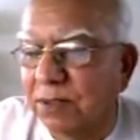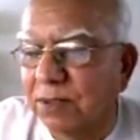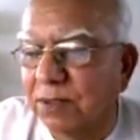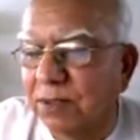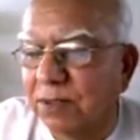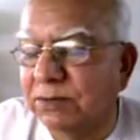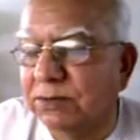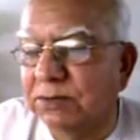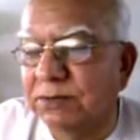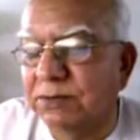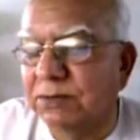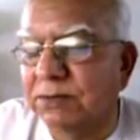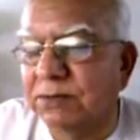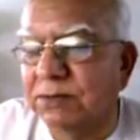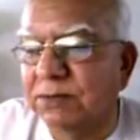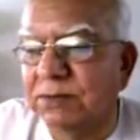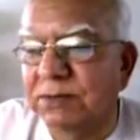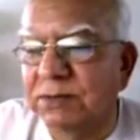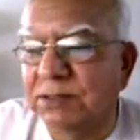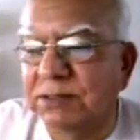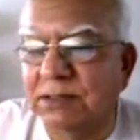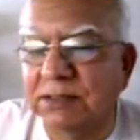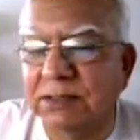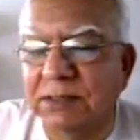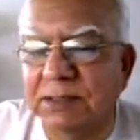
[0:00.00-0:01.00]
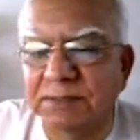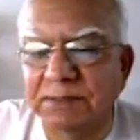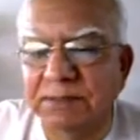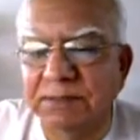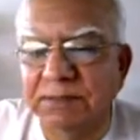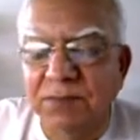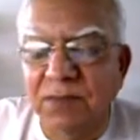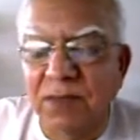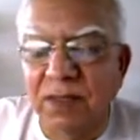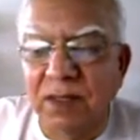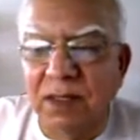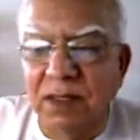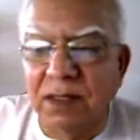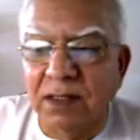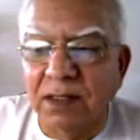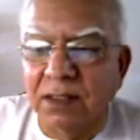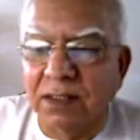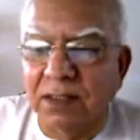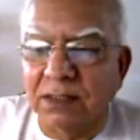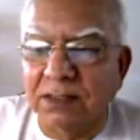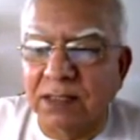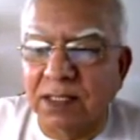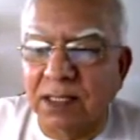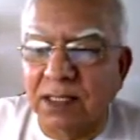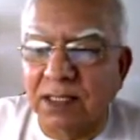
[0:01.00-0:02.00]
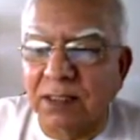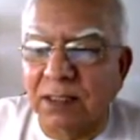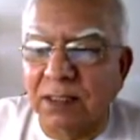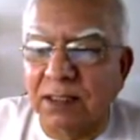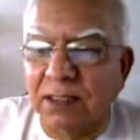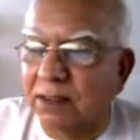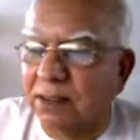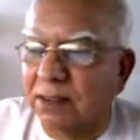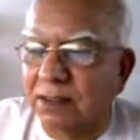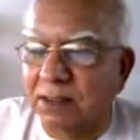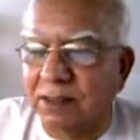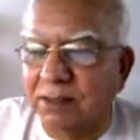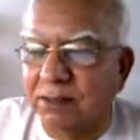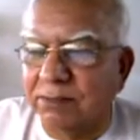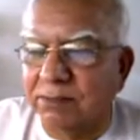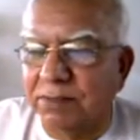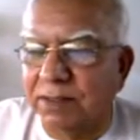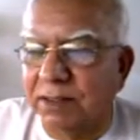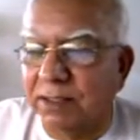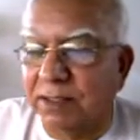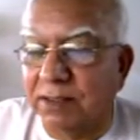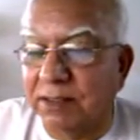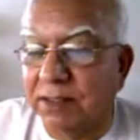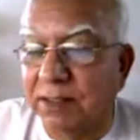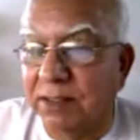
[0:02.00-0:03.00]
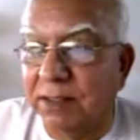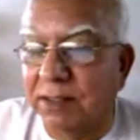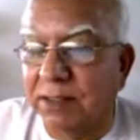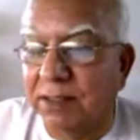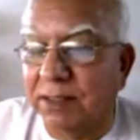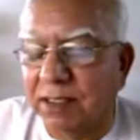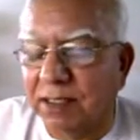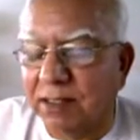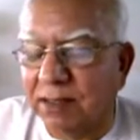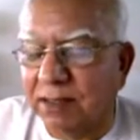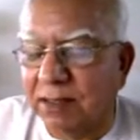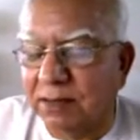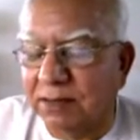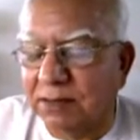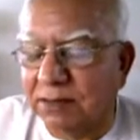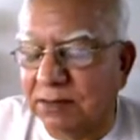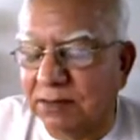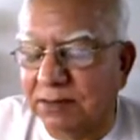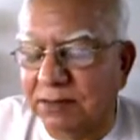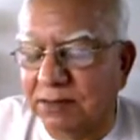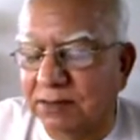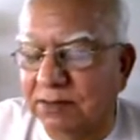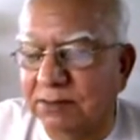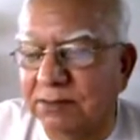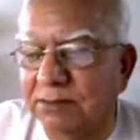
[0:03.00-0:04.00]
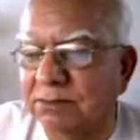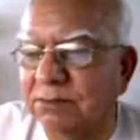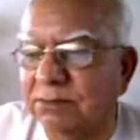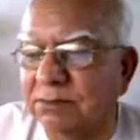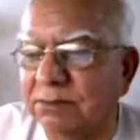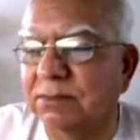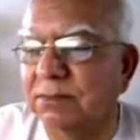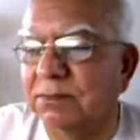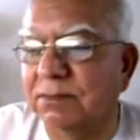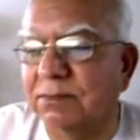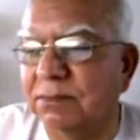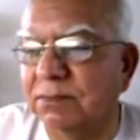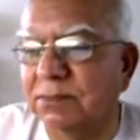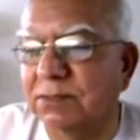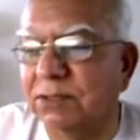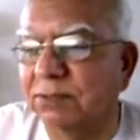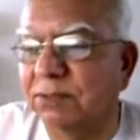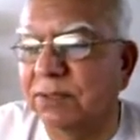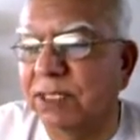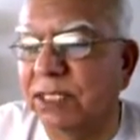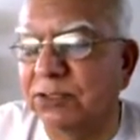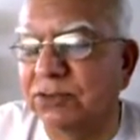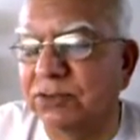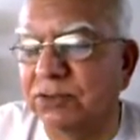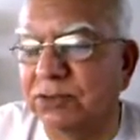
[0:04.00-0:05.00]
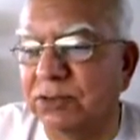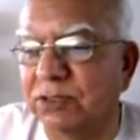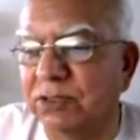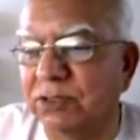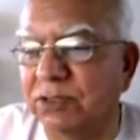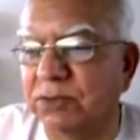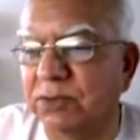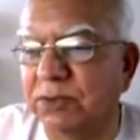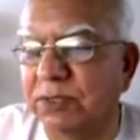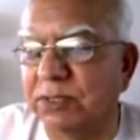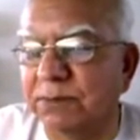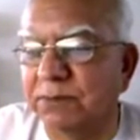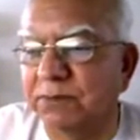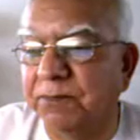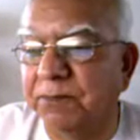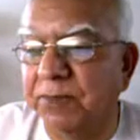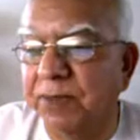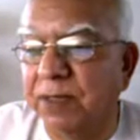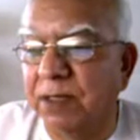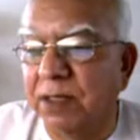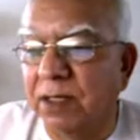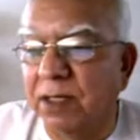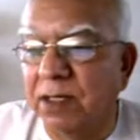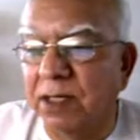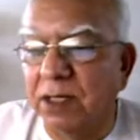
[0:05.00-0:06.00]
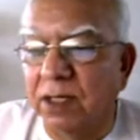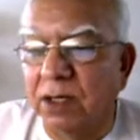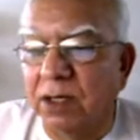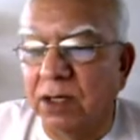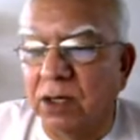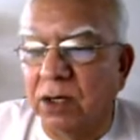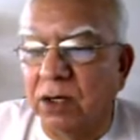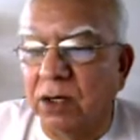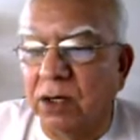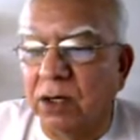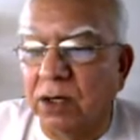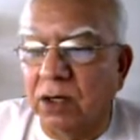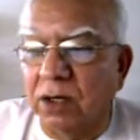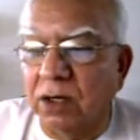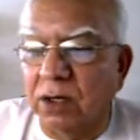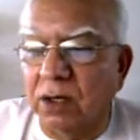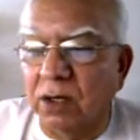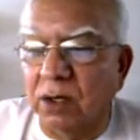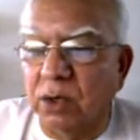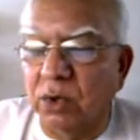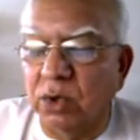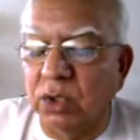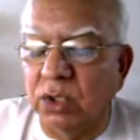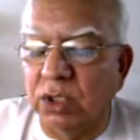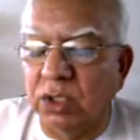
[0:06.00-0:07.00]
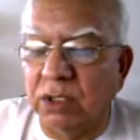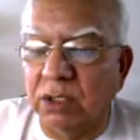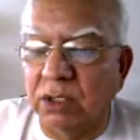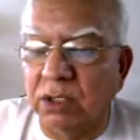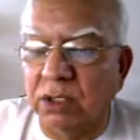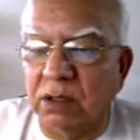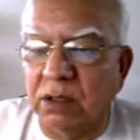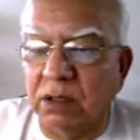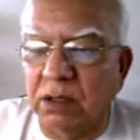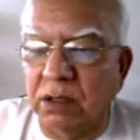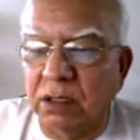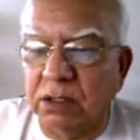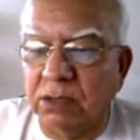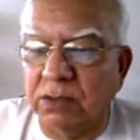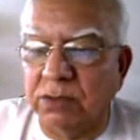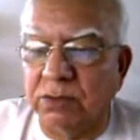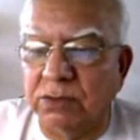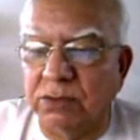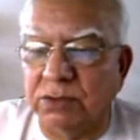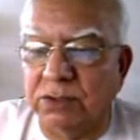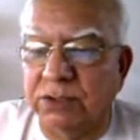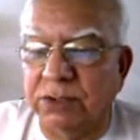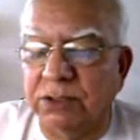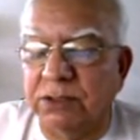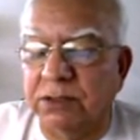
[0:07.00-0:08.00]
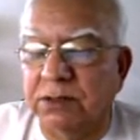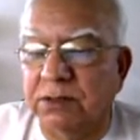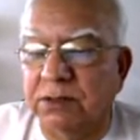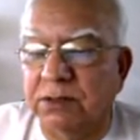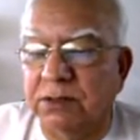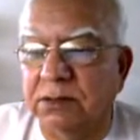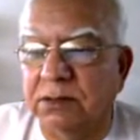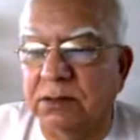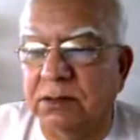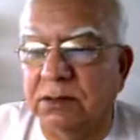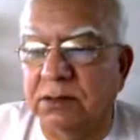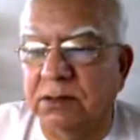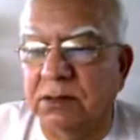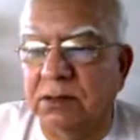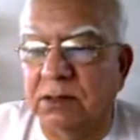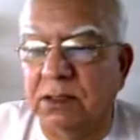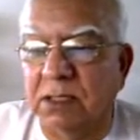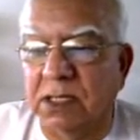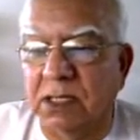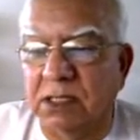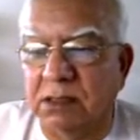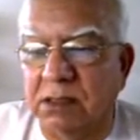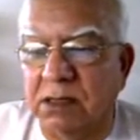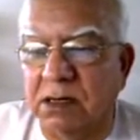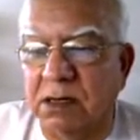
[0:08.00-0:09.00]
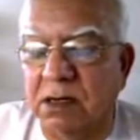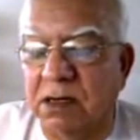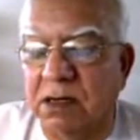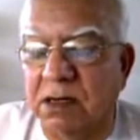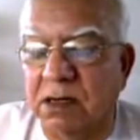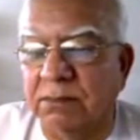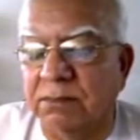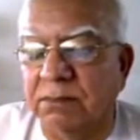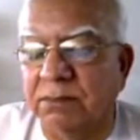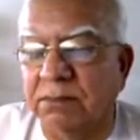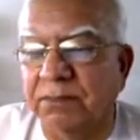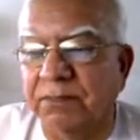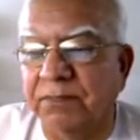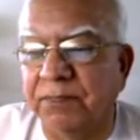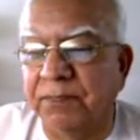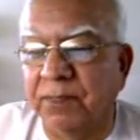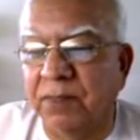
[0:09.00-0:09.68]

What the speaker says: Wow, it's not completely, I can't imagine this one. On the ORKUT.com,